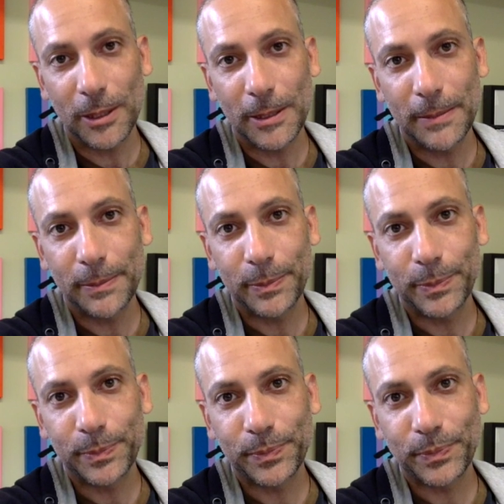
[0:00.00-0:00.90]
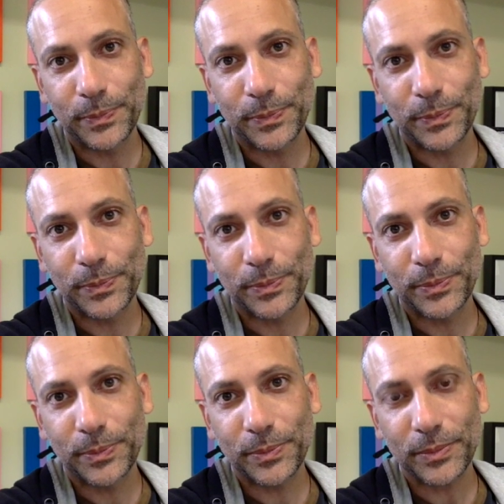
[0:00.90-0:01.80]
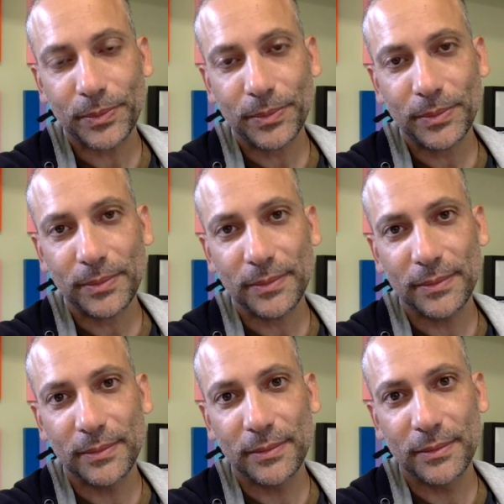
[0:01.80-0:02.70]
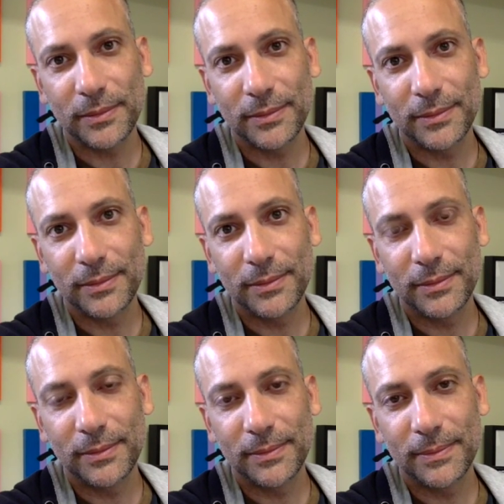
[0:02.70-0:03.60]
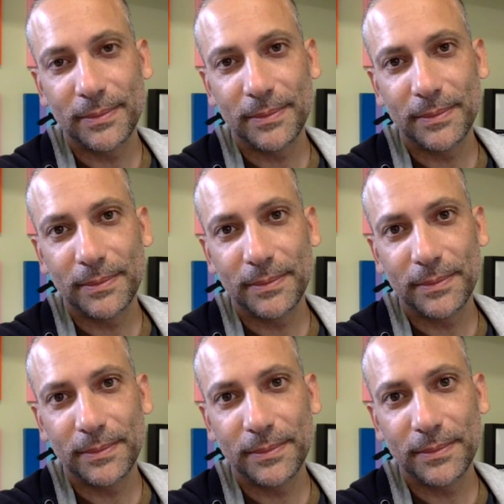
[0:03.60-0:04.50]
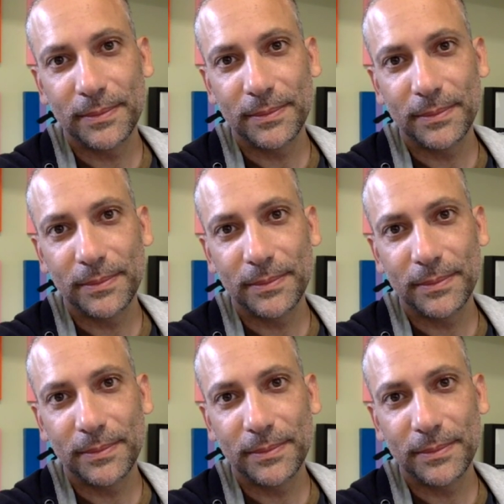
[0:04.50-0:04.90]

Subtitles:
(no one is talking)